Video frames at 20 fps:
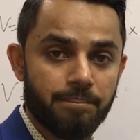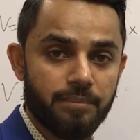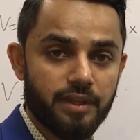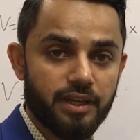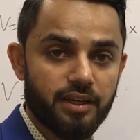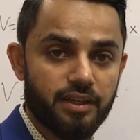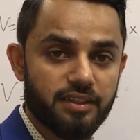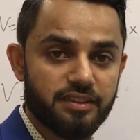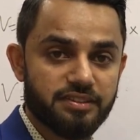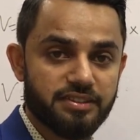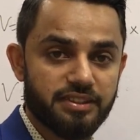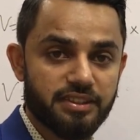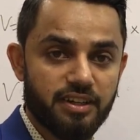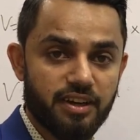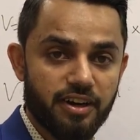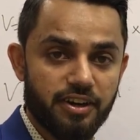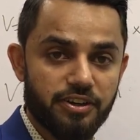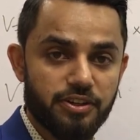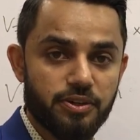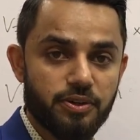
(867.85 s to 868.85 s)

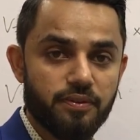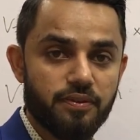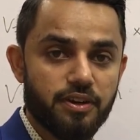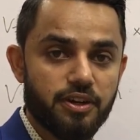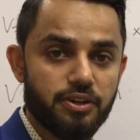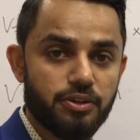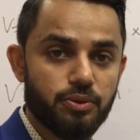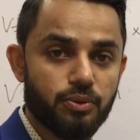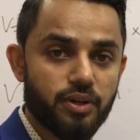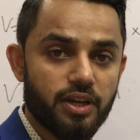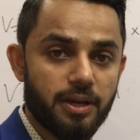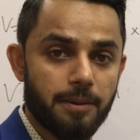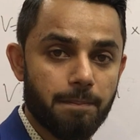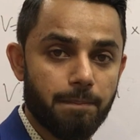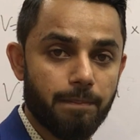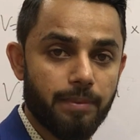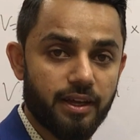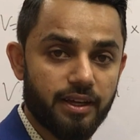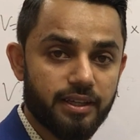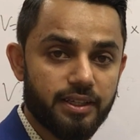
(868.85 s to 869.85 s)
scenario where you can
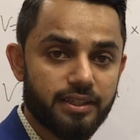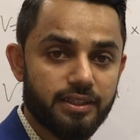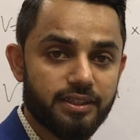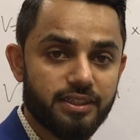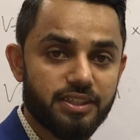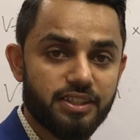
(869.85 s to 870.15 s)
plug in